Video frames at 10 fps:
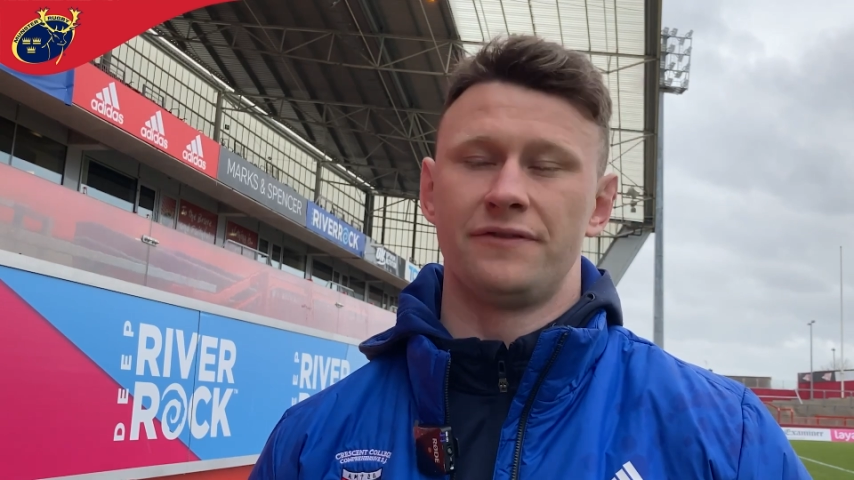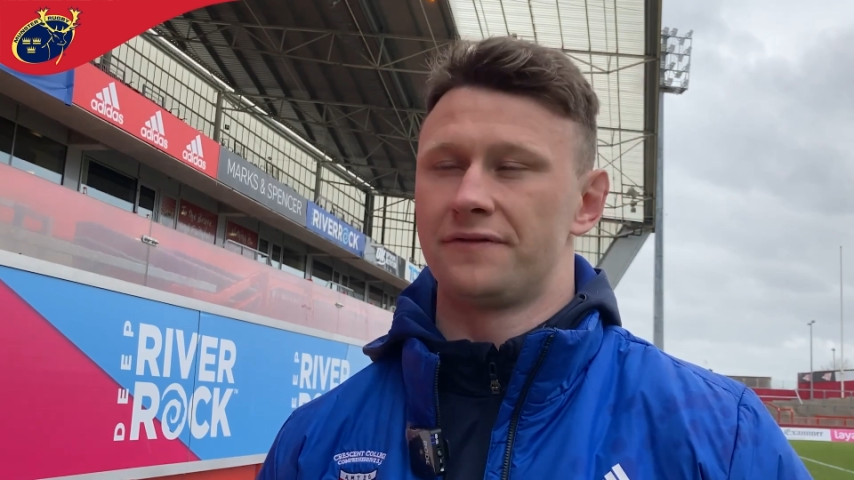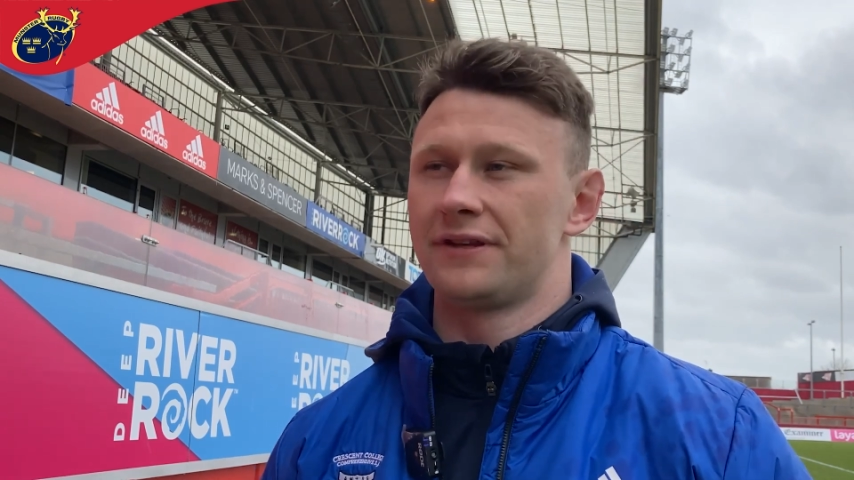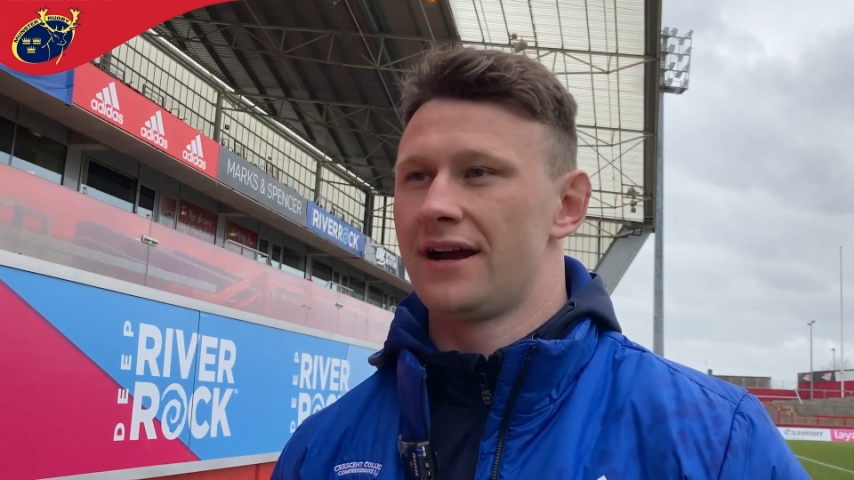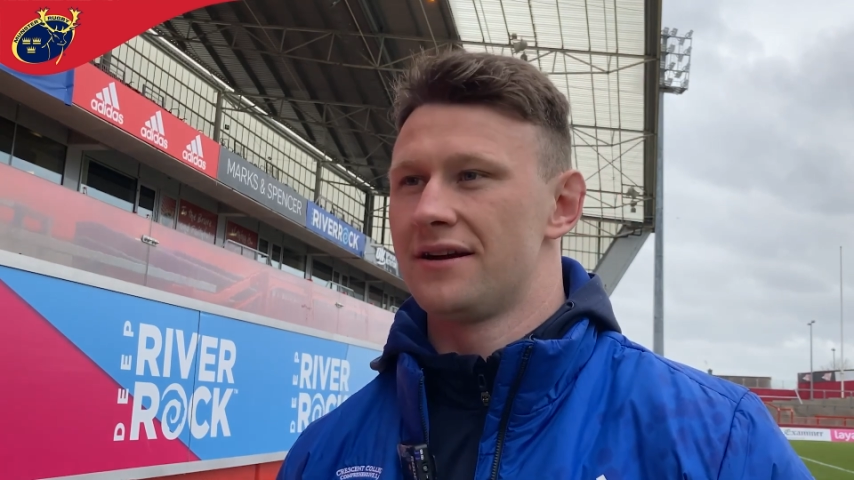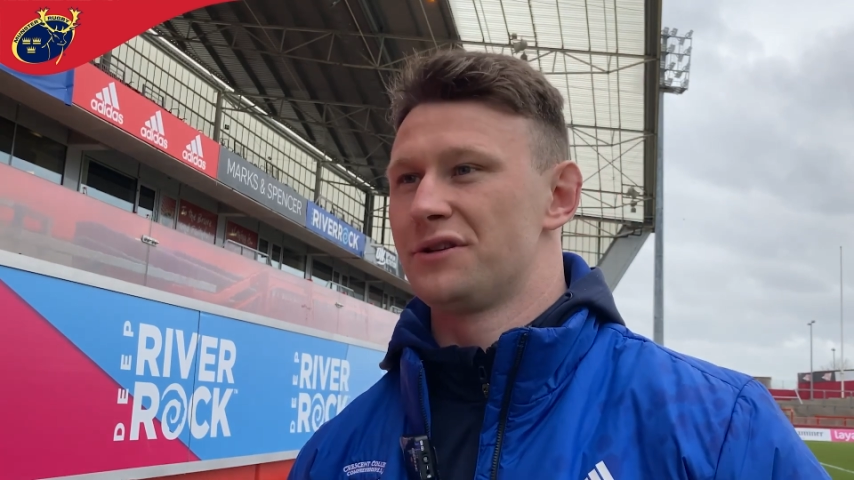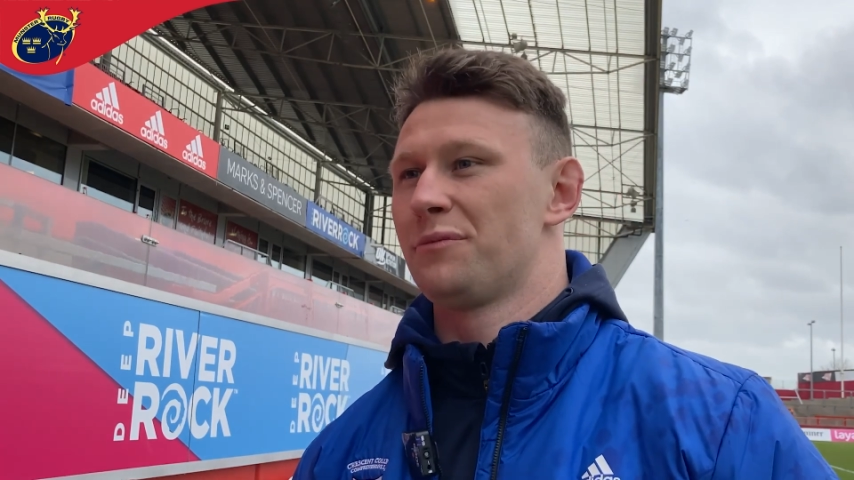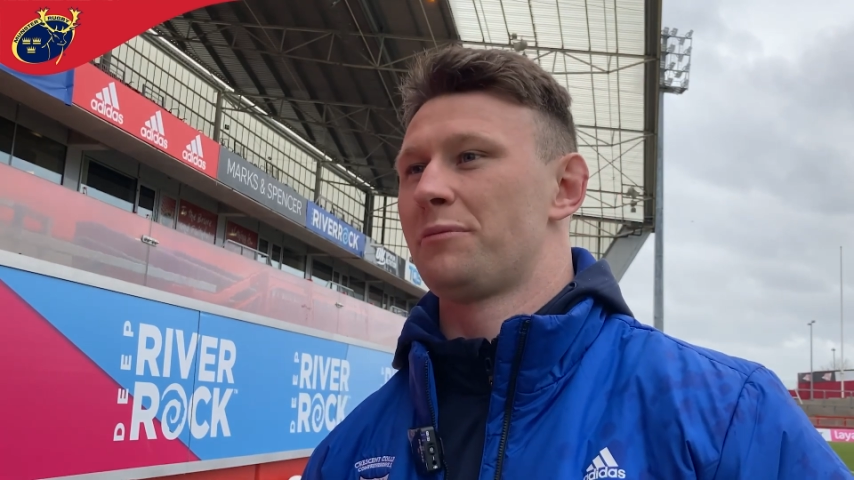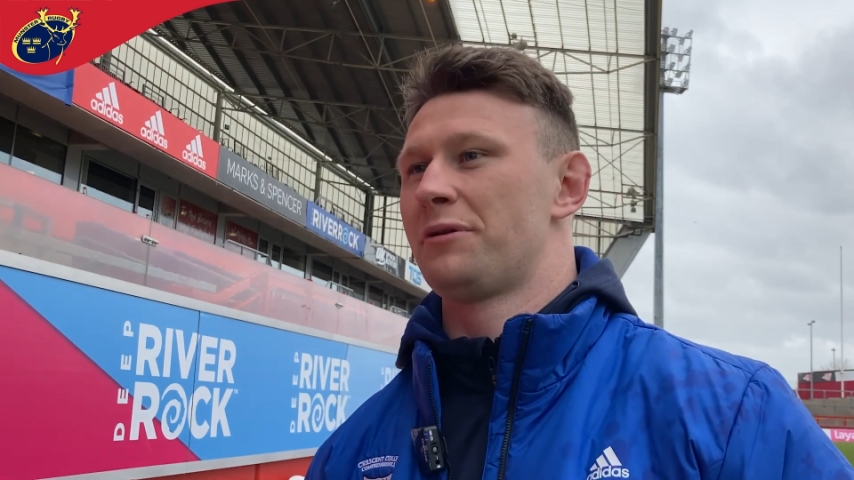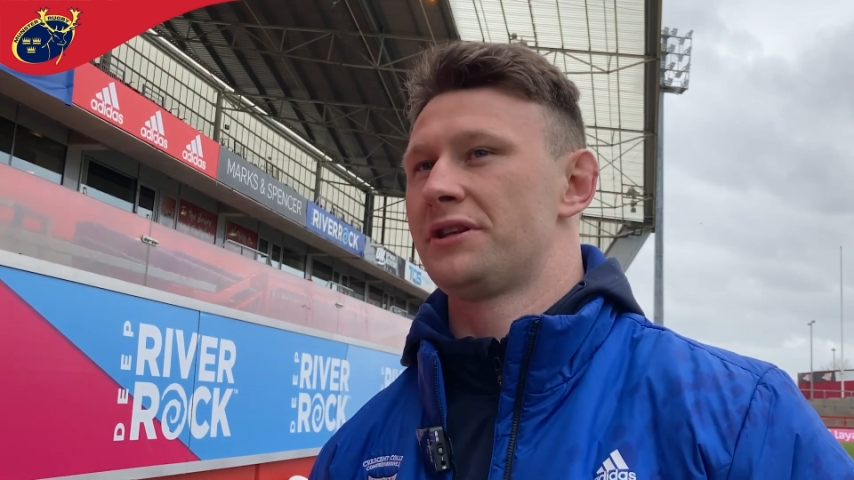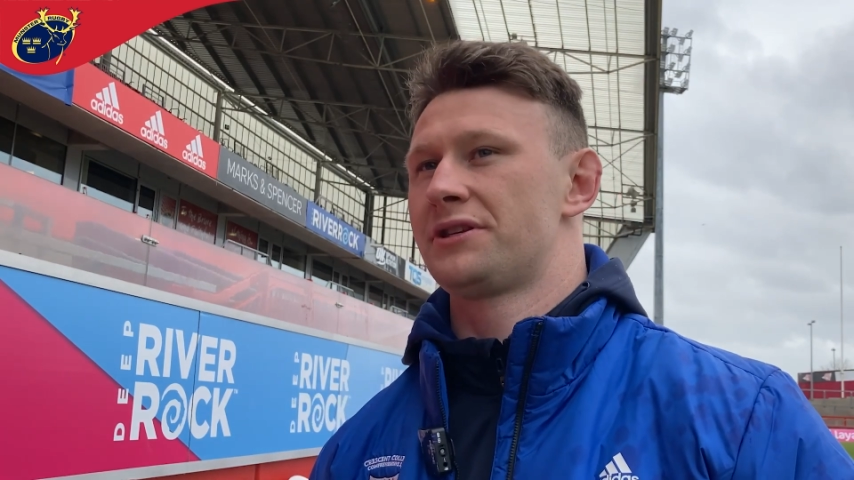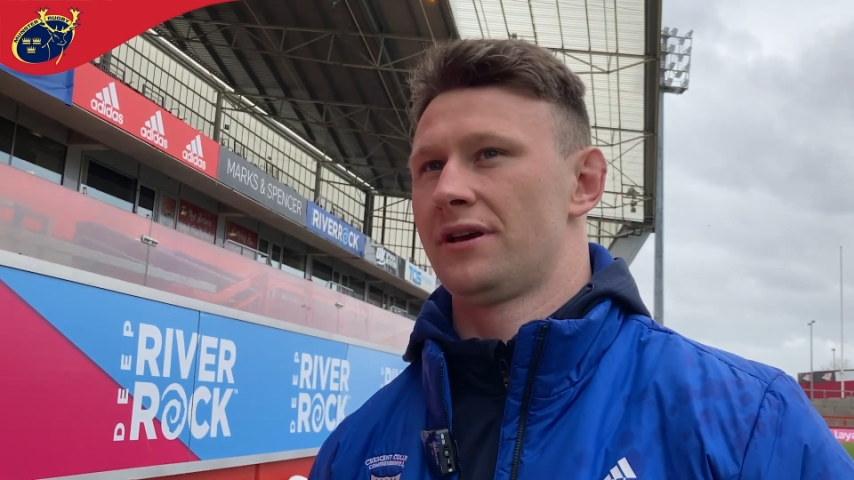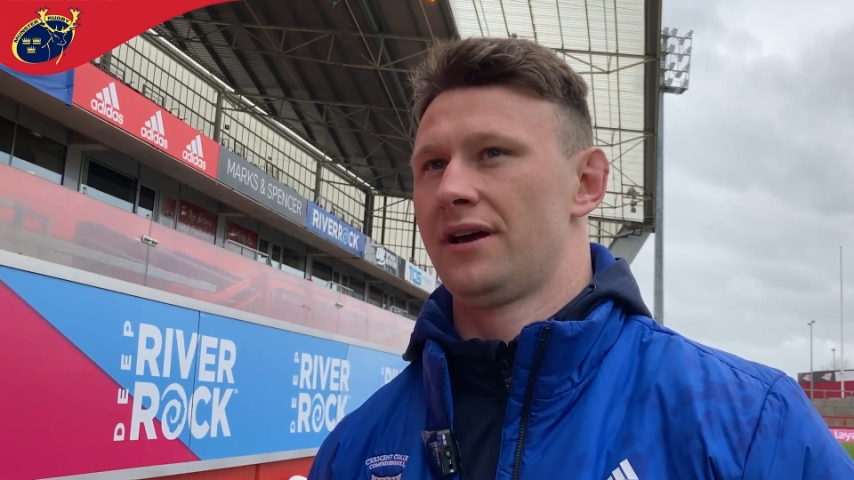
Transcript: 50 yards up the pitch,